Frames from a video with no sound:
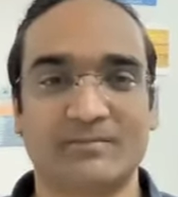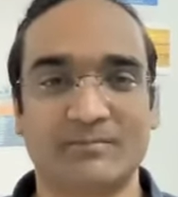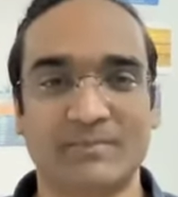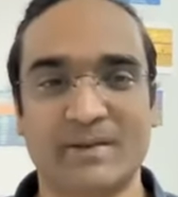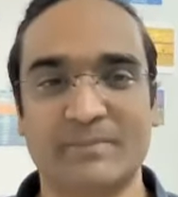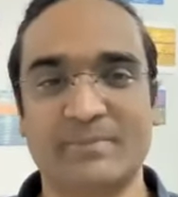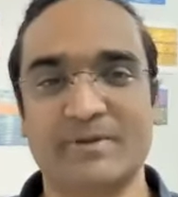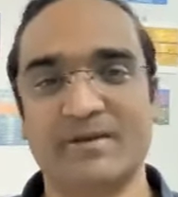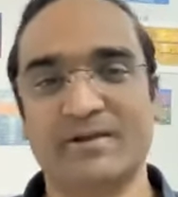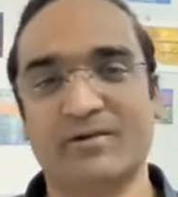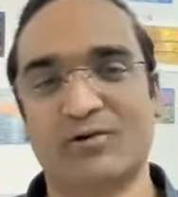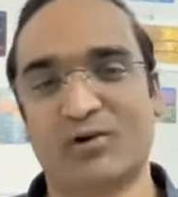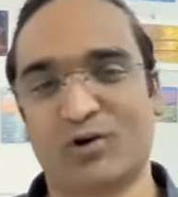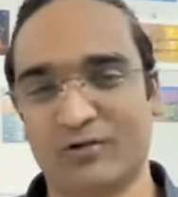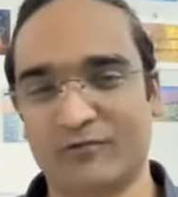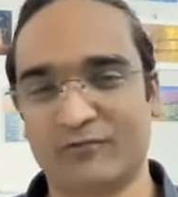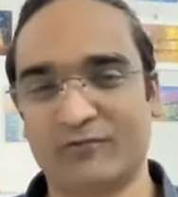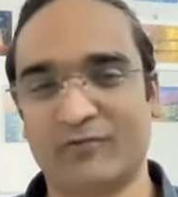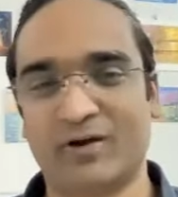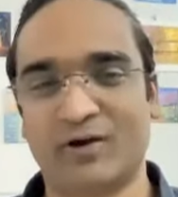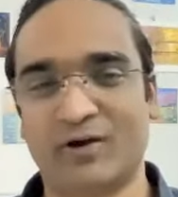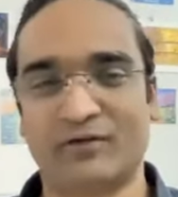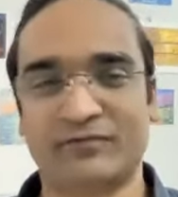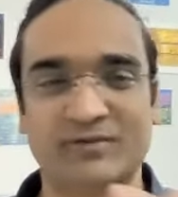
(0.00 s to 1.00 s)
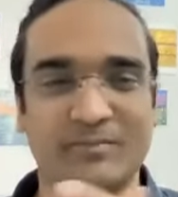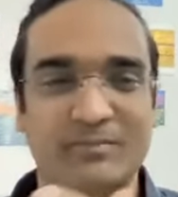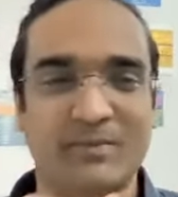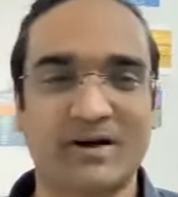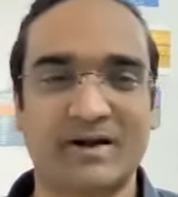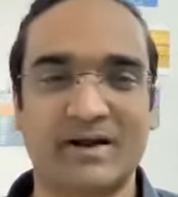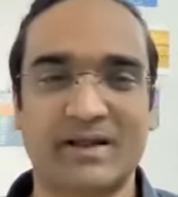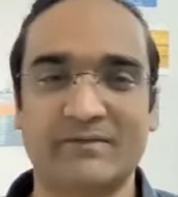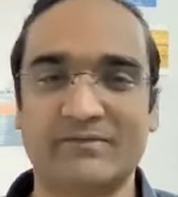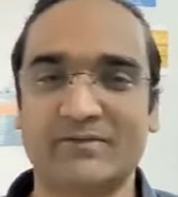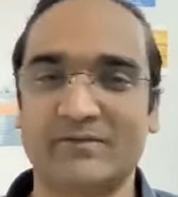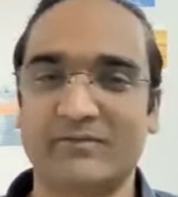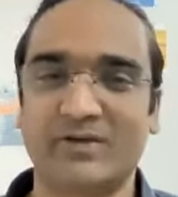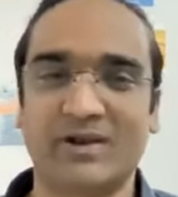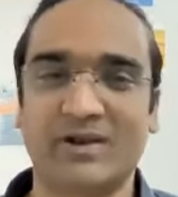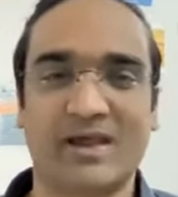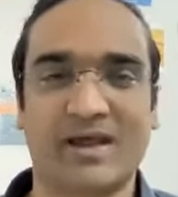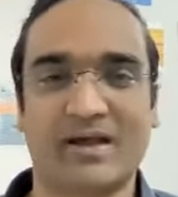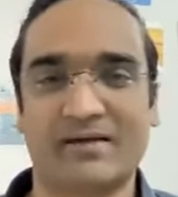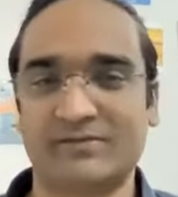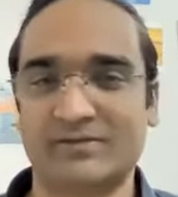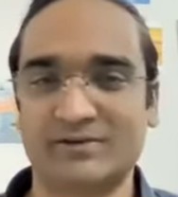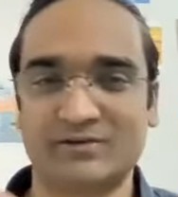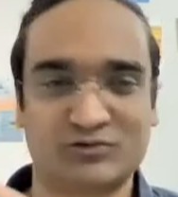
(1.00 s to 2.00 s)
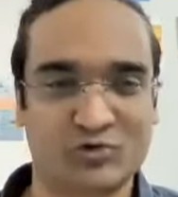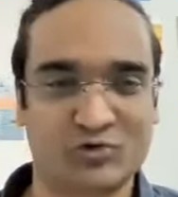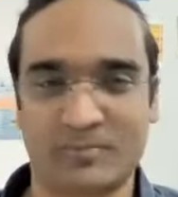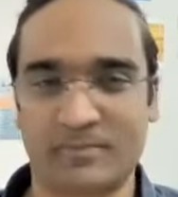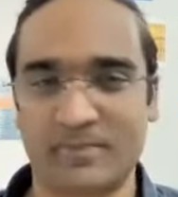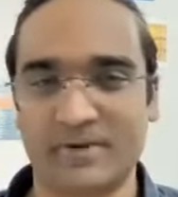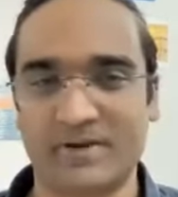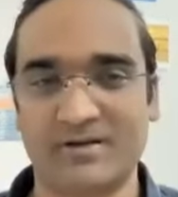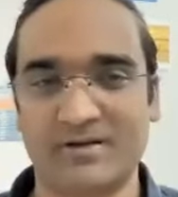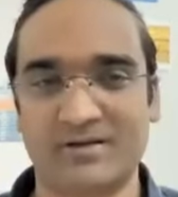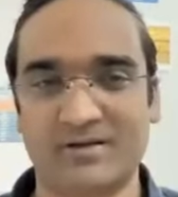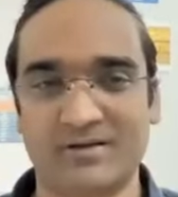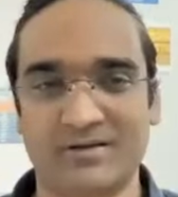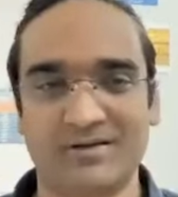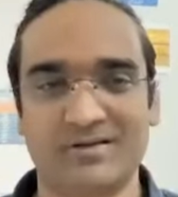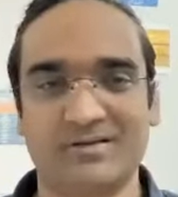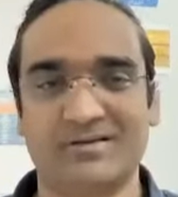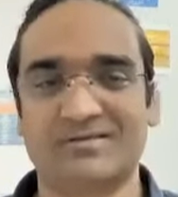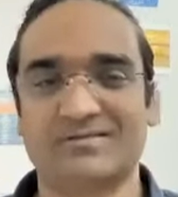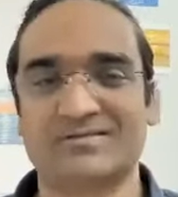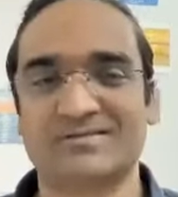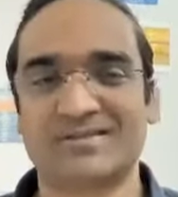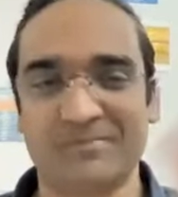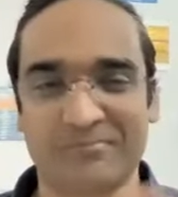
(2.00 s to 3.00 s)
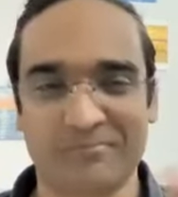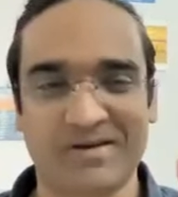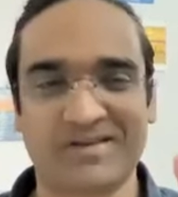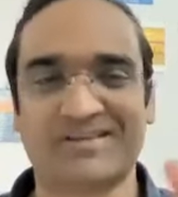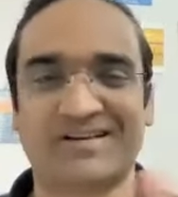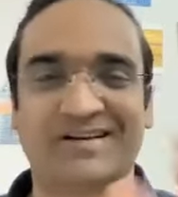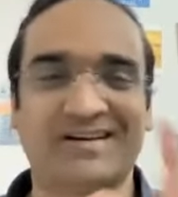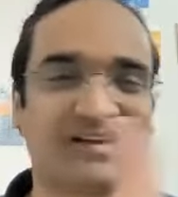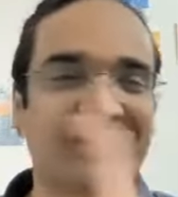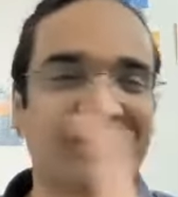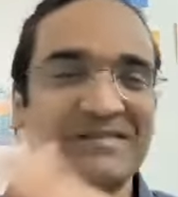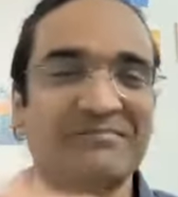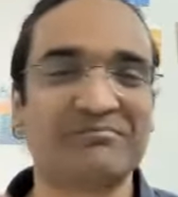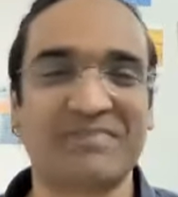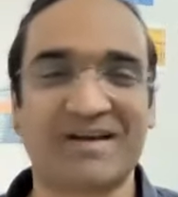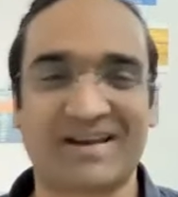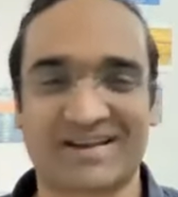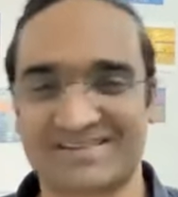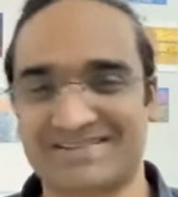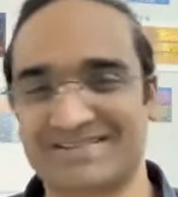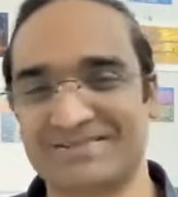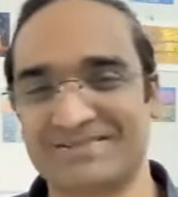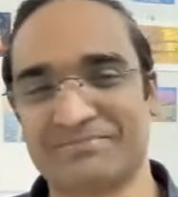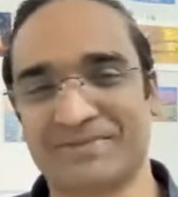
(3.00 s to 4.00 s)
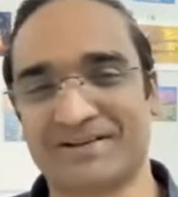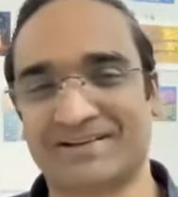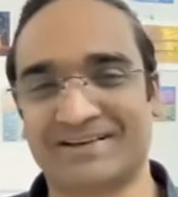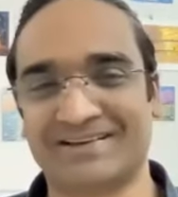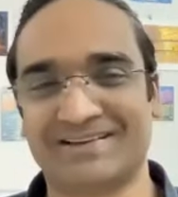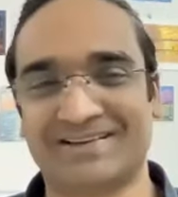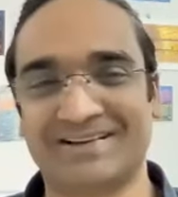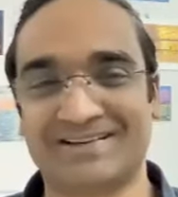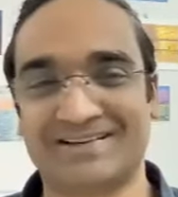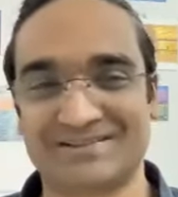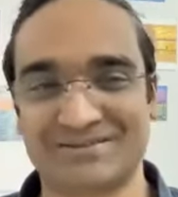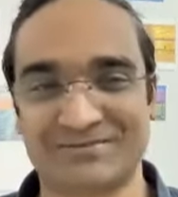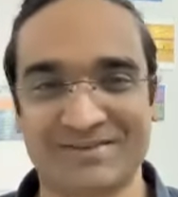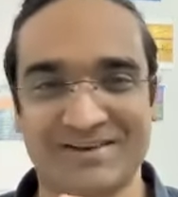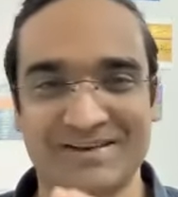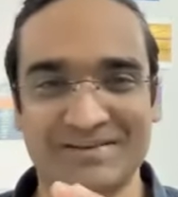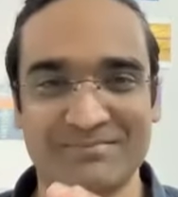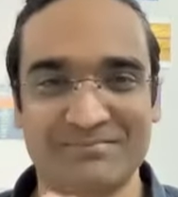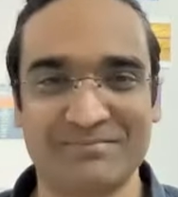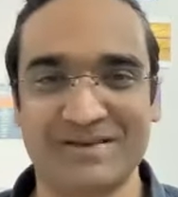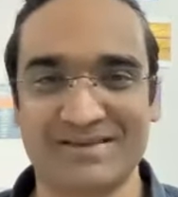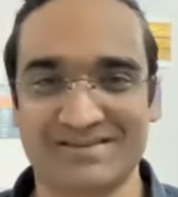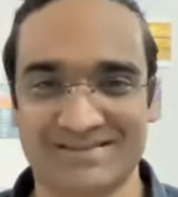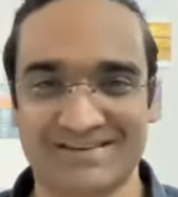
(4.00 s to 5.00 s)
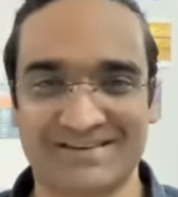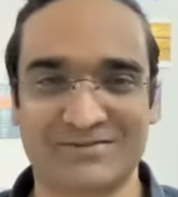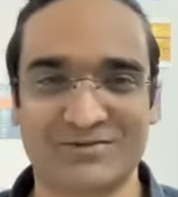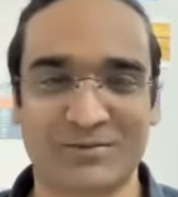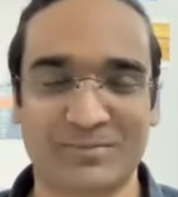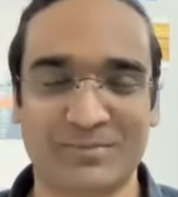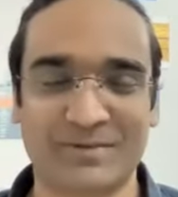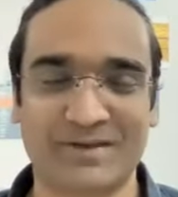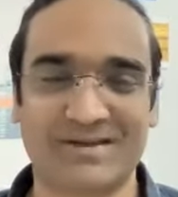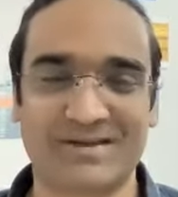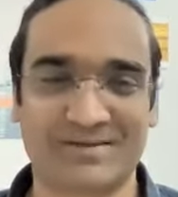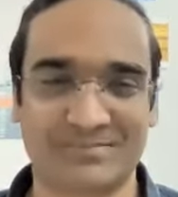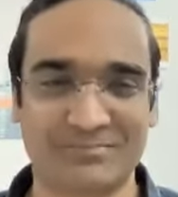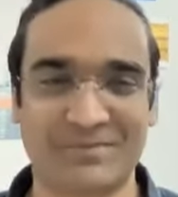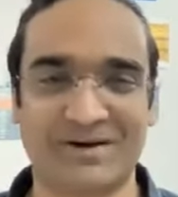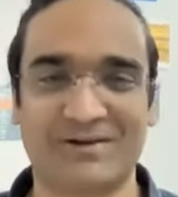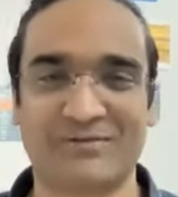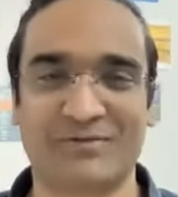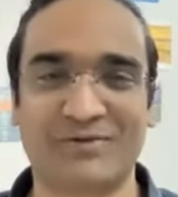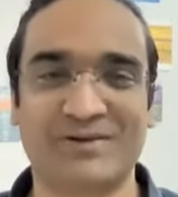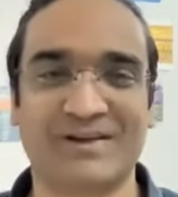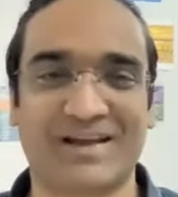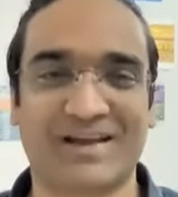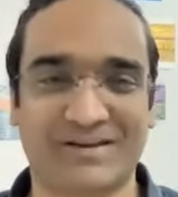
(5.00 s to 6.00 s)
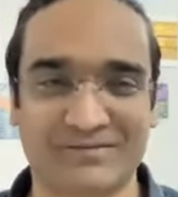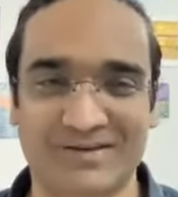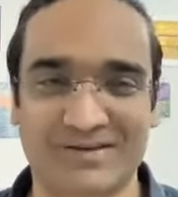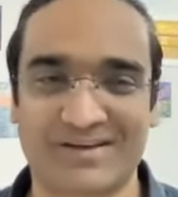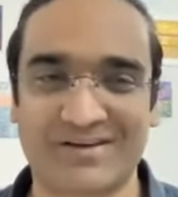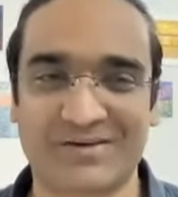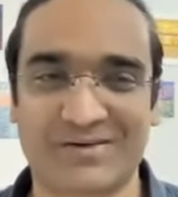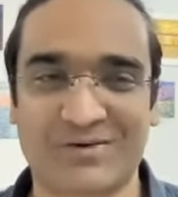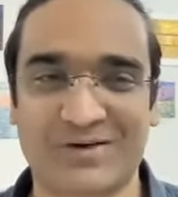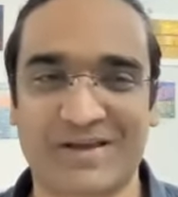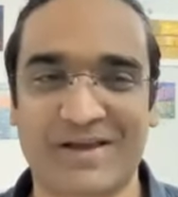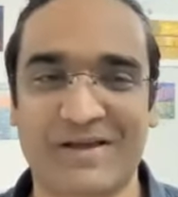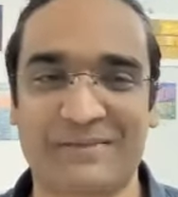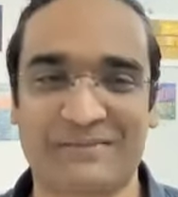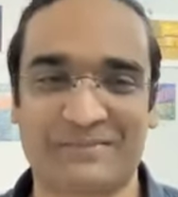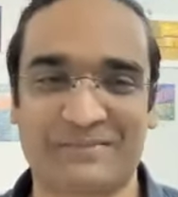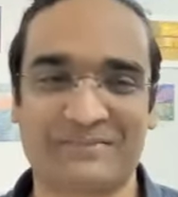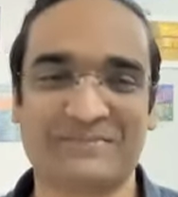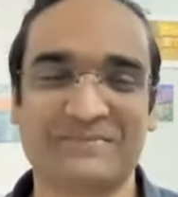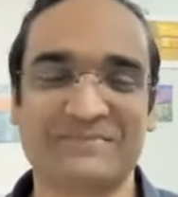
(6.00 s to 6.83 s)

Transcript: Maybe on one of the Monday we will have this topic, sympathetic and parasympathetic. That's a very basic topic, but we will have it. Okay.